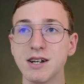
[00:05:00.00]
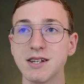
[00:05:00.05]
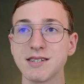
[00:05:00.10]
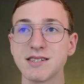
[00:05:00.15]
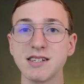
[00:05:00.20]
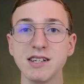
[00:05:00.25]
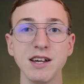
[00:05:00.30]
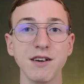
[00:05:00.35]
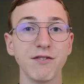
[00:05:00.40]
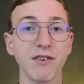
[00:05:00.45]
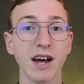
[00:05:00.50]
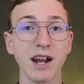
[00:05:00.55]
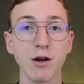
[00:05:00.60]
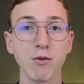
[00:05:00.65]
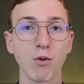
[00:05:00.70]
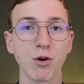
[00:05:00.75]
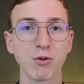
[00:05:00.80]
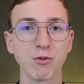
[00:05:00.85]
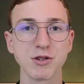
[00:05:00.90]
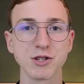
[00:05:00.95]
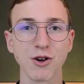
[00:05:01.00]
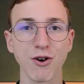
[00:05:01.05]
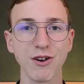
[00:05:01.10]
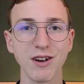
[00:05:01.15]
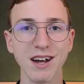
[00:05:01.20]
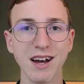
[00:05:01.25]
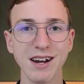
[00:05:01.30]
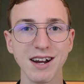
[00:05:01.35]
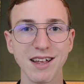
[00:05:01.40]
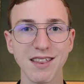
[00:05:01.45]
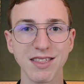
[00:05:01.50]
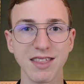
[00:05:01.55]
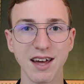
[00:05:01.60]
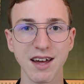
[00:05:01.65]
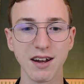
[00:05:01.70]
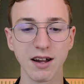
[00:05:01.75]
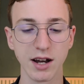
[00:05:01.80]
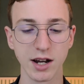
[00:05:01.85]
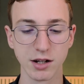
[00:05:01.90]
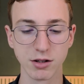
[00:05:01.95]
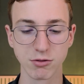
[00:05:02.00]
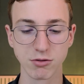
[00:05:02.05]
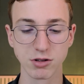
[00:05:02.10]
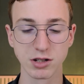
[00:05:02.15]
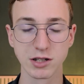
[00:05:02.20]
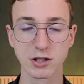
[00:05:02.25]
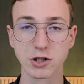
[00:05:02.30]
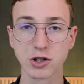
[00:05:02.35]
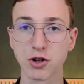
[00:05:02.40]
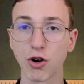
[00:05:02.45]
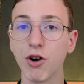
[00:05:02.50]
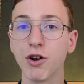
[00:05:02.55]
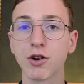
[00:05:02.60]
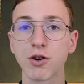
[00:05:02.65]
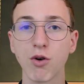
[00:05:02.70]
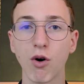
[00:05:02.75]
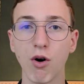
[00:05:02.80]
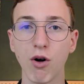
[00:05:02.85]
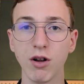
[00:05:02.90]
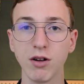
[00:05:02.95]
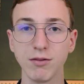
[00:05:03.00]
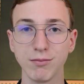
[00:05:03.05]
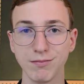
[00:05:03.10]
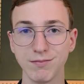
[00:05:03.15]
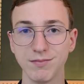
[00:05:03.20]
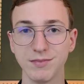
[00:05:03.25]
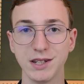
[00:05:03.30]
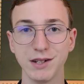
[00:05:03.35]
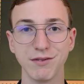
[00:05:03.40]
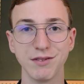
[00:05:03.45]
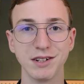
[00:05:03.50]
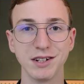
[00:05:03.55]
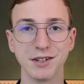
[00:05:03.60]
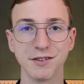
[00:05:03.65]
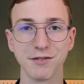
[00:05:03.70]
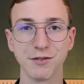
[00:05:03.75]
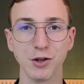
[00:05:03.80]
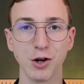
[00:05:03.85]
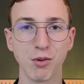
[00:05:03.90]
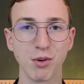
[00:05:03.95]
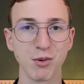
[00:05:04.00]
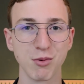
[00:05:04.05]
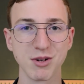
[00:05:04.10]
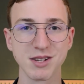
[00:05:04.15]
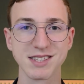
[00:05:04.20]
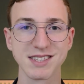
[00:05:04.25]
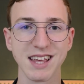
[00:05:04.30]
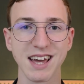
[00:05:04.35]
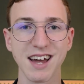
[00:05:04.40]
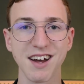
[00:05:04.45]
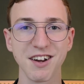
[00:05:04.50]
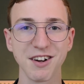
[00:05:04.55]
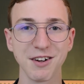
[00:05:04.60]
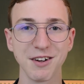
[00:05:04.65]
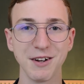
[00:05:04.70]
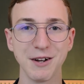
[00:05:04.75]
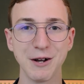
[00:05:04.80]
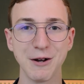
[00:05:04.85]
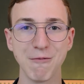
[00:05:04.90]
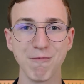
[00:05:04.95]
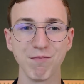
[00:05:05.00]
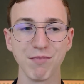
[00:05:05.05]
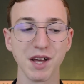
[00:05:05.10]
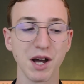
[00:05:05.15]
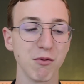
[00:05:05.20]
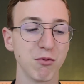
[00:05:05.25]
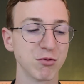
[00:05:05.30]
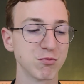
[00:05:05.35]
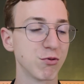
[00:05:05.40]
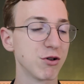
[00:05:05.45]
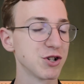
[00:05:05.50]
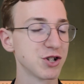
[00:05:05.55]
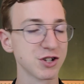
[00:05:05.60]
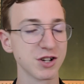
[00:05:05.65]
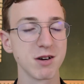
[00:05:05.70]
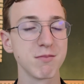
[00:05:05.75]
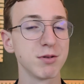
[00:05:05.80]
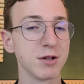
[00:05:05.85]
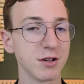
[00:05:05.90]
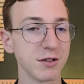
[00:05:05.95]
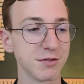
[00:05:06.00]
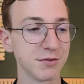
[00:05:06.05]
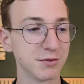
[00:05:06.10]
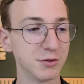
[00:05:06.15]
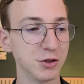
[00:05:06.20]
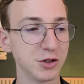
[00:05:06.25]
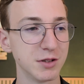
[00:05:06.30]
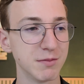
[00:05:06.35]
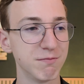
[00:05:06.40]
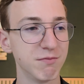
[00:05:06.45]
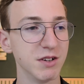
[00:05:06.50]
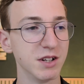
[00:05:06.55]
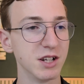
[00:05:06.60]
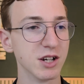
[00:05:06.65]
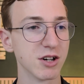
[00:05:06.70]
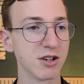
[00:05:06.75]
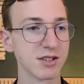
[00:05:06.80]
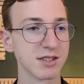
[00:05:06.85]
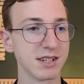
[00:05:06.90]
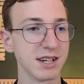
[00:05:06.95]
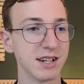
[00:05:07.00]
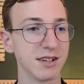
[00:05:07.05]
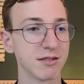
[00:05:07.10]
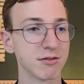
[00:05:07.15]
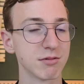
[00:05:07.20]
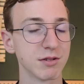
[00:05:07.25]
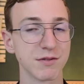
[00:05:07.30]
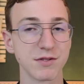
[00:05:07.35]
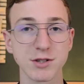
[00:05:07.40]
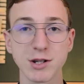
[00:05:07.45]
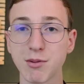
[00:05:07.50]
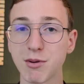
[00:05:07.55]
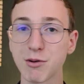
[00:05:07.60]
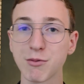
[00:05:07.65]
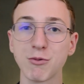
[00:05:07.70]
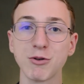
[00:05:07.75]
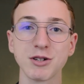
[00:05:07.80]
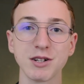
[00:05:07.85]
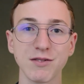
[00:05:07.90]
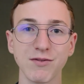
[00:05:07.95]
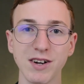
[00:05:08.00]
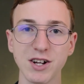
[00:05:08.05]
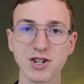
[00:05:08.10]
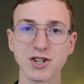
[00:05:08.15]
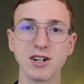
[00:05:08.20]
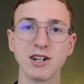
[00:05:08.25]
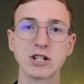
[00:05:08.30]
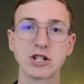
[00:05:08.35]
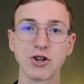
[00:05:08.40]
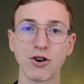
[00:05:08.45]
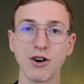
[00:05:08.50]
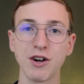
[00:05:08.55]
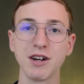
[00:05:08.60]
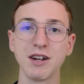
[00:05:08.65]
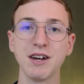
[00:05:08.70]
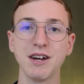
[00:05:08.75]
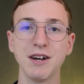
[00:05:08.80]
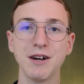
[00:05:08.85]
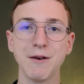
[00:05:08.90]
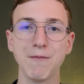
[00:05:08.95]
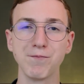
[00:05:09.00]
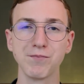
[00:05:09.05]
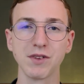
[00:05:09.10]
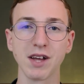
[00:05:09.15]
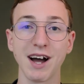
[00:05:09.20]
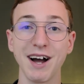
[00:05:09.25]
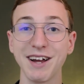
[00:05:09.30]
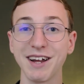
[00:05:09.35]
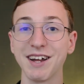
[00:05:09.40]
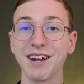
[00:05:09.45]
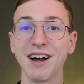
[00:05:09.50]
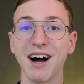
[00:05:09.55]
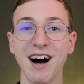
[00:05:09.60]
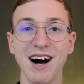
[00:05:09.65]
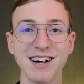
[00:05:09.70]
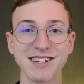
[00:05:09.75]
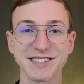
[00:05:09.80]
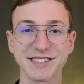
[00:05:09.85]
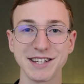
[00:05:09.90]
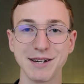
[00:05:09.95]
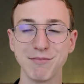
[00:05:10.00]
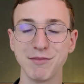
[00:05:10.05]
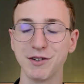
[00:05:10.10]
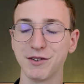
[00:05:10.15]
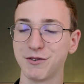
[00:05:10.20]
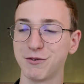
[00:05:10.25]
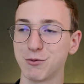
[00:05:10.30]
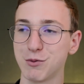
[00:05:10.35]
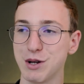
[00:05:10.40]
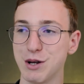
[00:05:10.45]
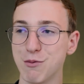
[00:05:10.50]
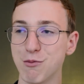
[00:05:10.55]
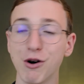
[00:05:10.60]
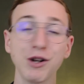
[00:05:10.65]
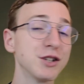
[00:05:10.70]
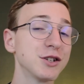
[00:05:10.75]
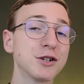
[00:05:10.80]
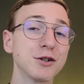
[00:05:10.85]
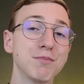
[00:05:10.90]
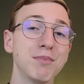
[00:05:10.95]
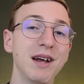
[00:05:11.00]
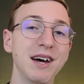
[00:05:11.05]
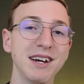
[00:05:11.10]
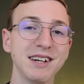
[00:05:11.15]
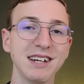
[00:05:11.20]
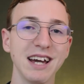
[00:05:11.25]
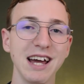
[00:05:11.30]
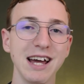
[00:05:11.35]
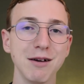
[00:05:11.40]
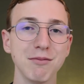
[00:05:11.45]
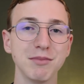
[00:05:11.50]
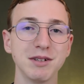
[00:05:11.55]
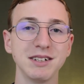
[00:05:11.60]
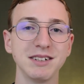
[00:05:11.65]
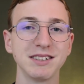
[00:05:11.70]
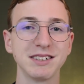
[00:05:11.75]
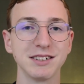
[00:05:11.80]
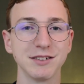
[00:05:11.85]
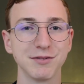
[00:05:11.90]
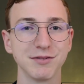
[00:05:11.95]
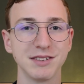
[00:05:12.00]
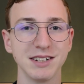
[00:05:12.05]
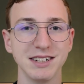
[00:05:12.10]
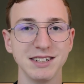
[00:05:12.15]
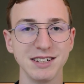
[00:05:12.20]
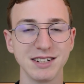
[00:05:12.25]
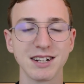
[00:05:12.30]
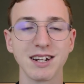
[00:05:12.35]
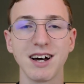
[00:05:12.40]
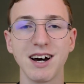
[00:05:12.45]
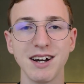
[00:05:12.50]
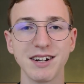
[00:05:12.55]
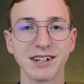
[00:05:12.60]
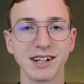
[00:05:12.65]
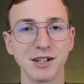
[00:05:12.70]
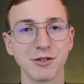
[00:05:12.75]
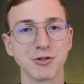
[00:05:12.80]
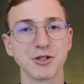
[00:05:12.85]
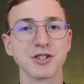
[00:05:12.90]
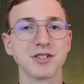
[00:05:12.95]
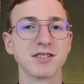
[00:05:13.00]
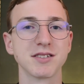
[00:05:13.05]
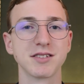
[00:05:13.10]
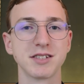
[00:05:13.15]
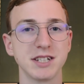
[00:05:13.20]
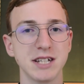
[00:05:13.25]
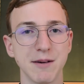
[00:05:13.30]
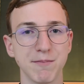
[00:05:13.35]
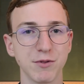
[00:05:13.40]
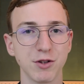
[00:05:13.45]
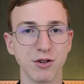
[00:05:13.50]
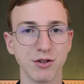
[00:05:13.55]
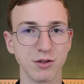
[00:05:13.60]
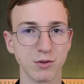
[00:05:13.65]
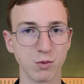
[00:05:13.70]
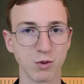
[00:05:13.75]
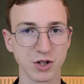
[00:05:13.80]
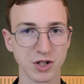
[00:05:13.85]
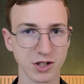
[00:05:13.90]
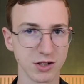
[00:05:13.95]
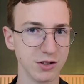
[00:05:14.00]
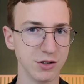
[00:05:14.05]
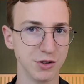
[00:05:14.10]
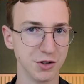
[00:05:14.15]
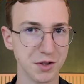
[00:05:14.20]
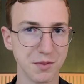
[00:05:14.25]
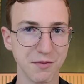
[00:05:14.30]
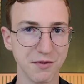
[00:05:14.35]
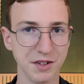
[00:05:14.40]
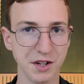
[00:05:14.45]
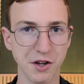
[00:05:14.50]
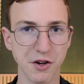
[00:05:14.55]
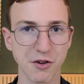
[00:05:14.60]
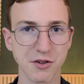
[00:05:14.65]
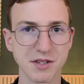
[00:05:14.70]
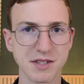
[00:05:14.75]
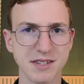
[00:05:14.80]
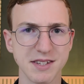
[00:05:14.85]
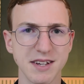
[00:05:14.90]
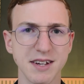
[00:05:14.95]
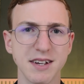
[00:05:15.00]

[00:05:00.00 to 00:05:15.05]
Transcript: see if anyone was online, and then I just join a call, even if no one was there. I would watch a couple of YouTube videos, and if someone would eventually join, I asked them if we wanted to play a game, and if they declined, I just kept on watching YouTube videos.